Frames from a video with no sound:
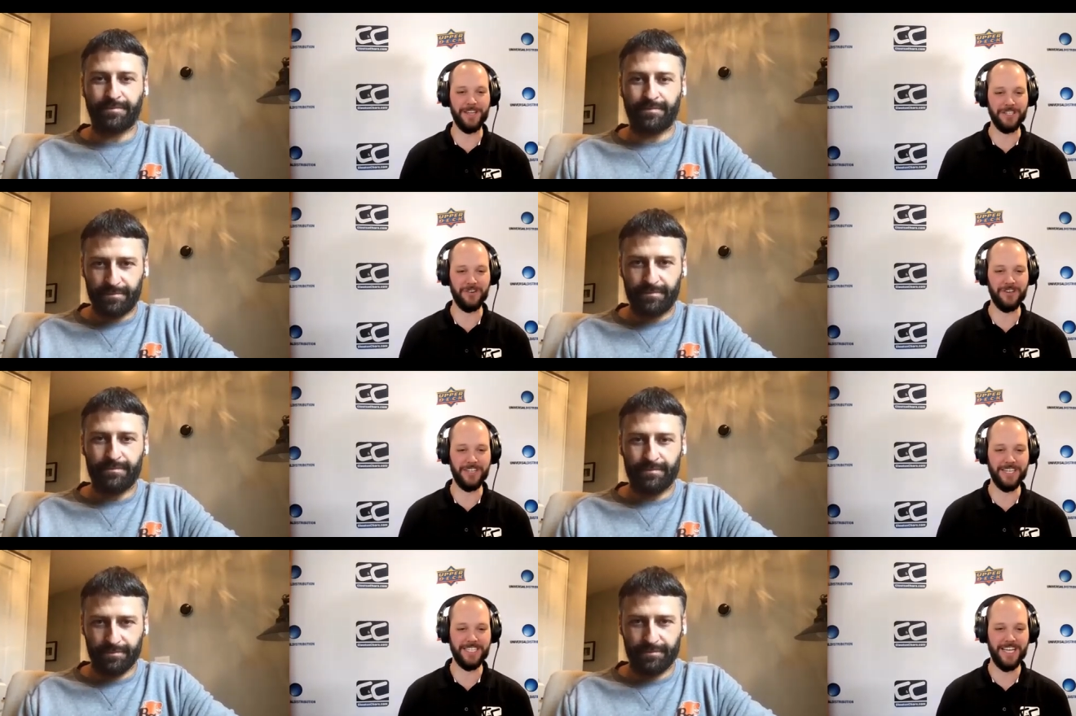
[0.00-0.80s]
Speaker 1: me and
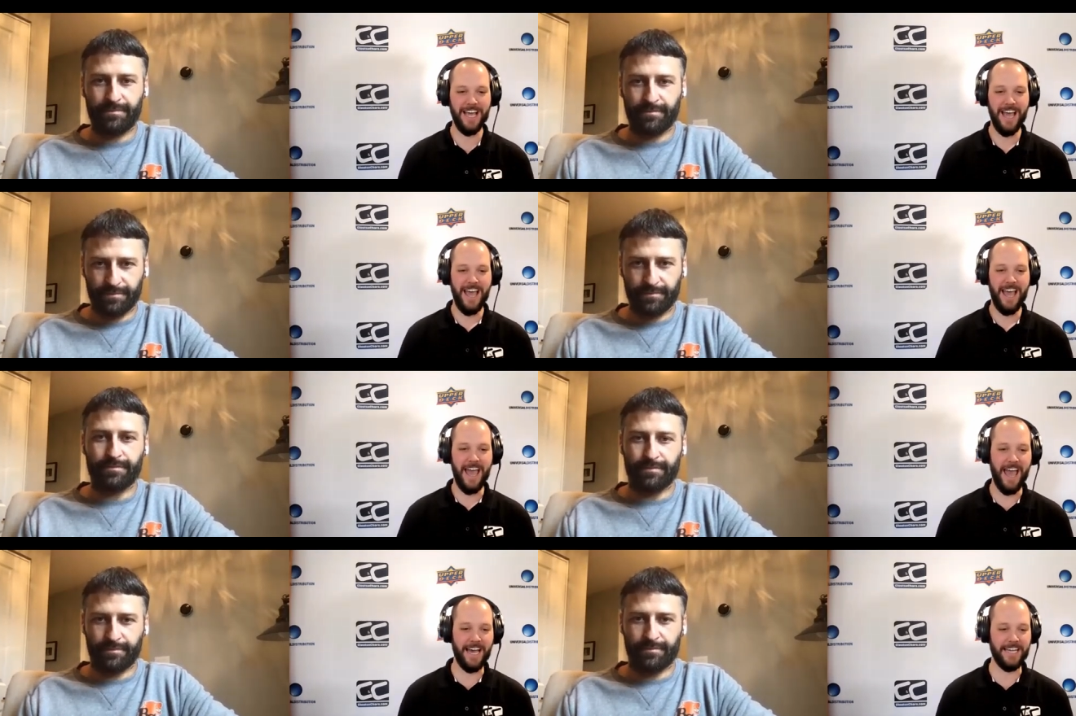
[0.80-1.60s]
doing this.
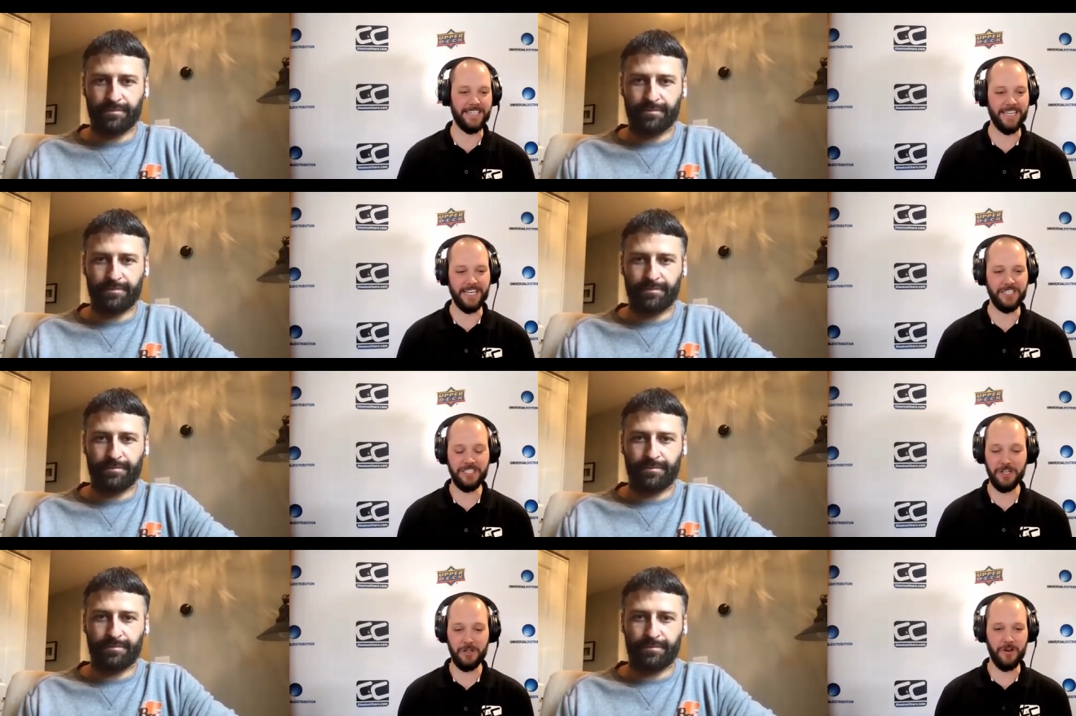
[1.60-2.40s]
And uh,
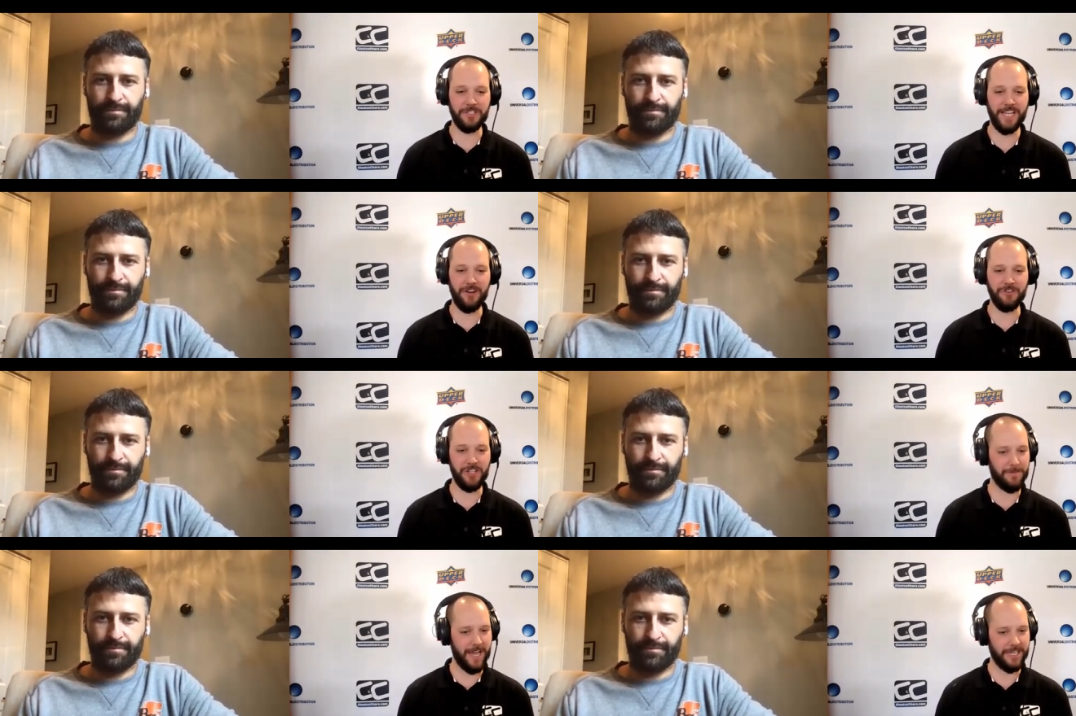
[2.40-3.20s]
just to close
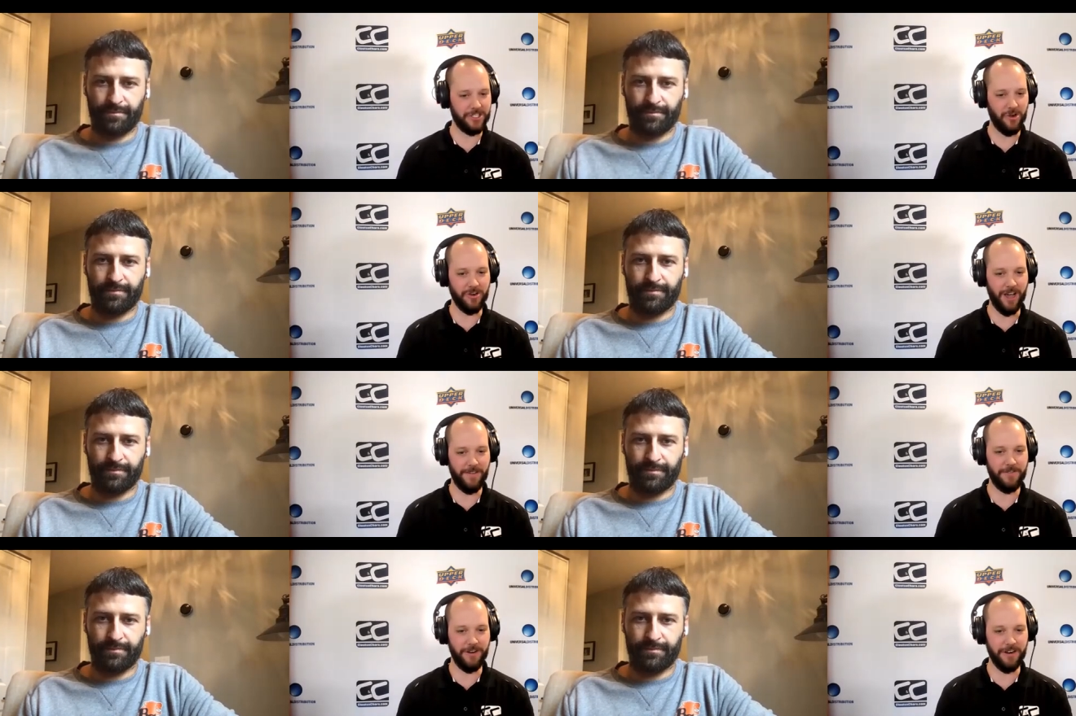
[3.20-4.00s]
out, do you mind showing
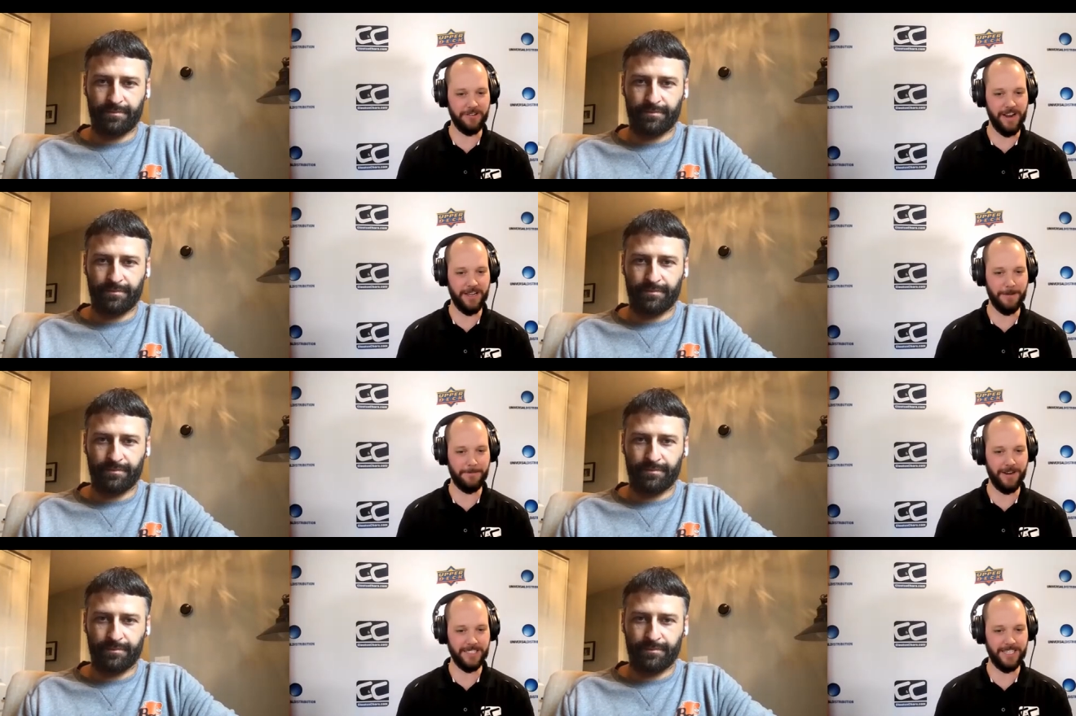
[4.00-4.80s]
off your Grey
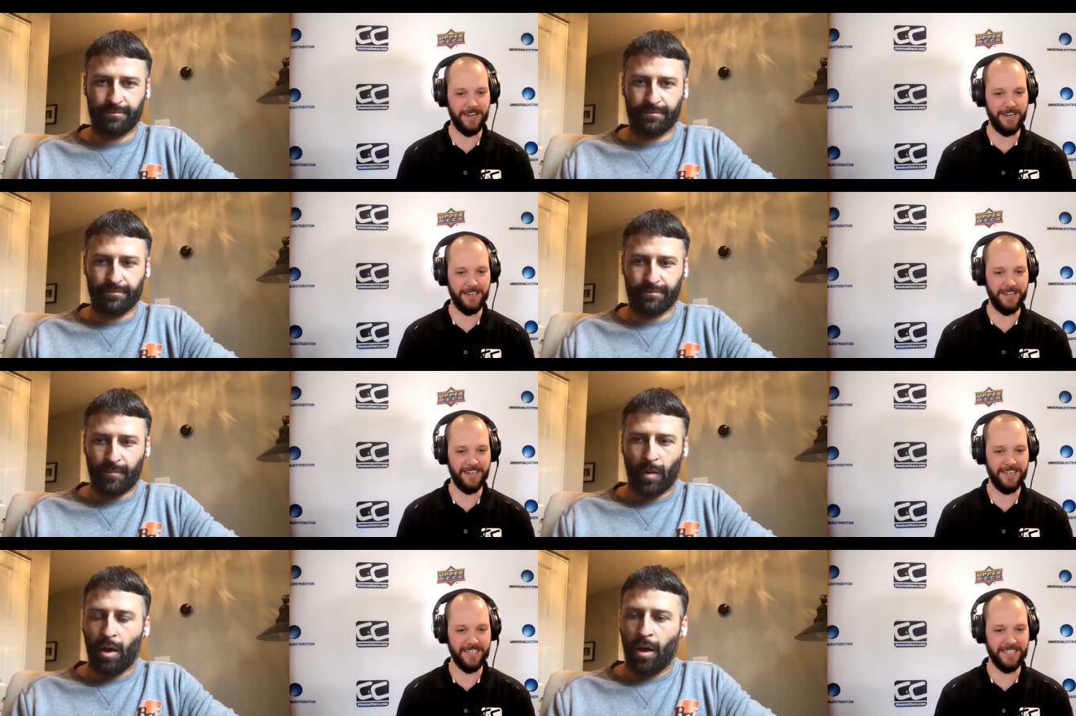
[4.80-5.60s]
Cup rings there?
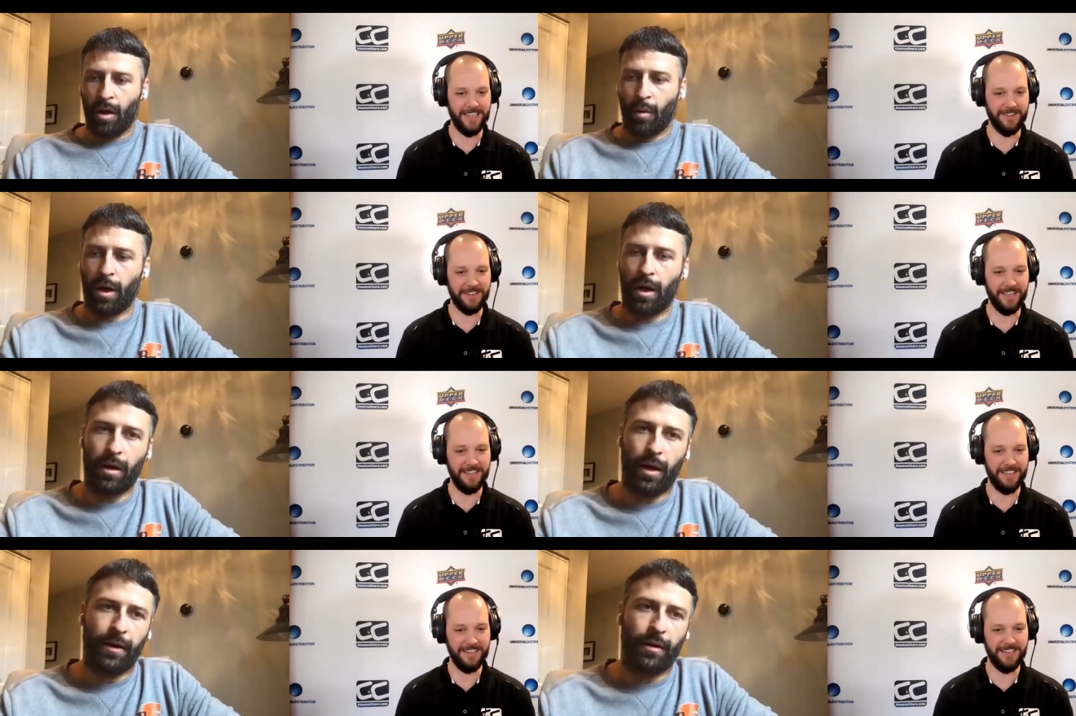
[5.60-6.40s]

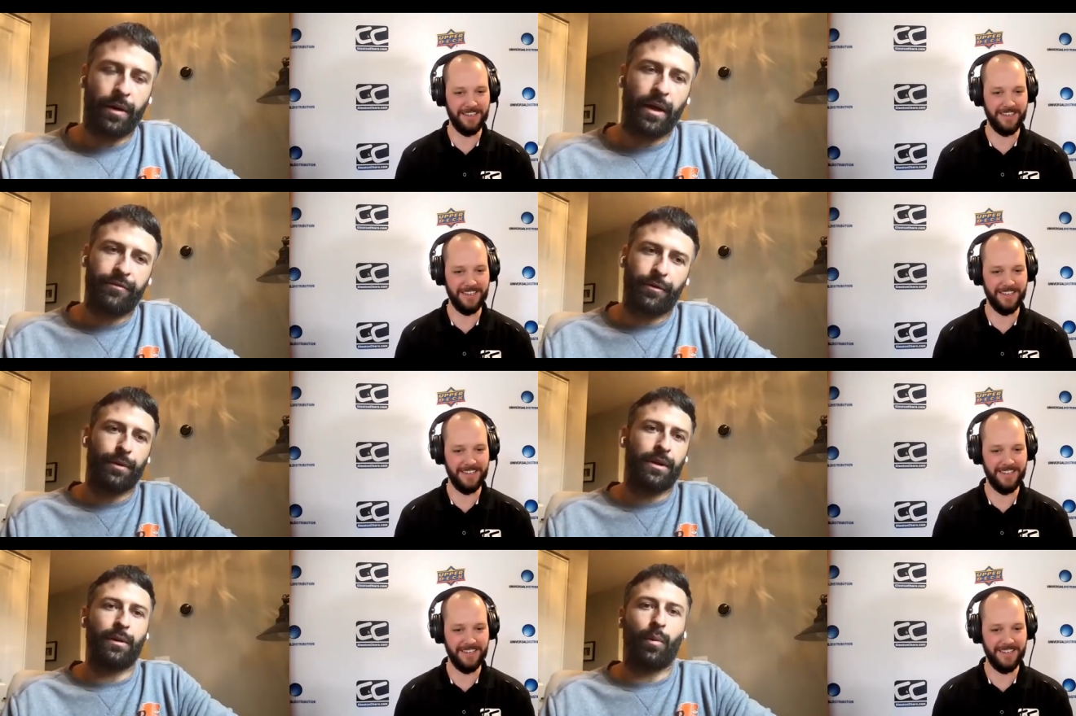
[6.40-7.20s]
Speaker 2: Well, I don't
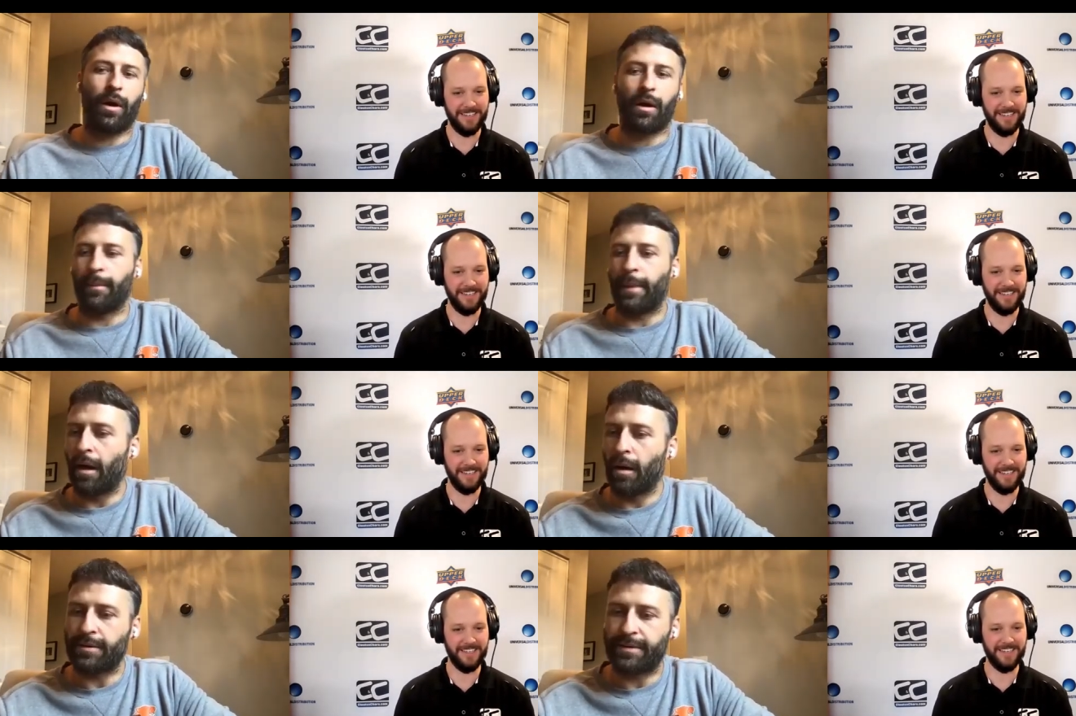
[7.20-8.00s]
ever really wear them
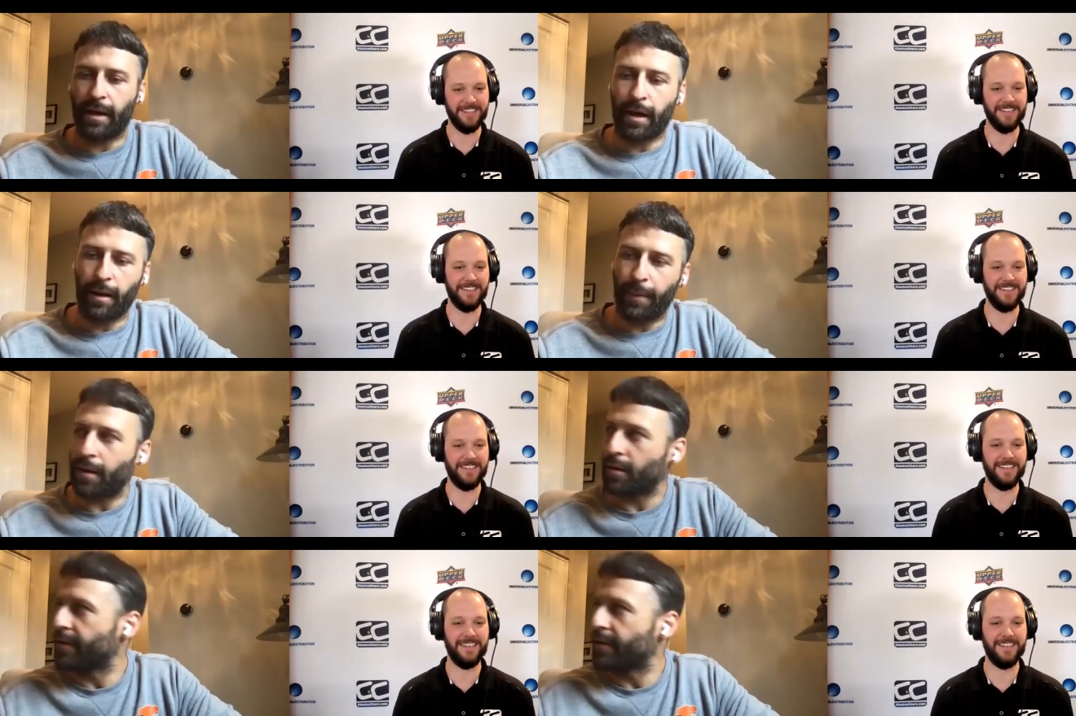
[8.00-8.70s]
out. Um, I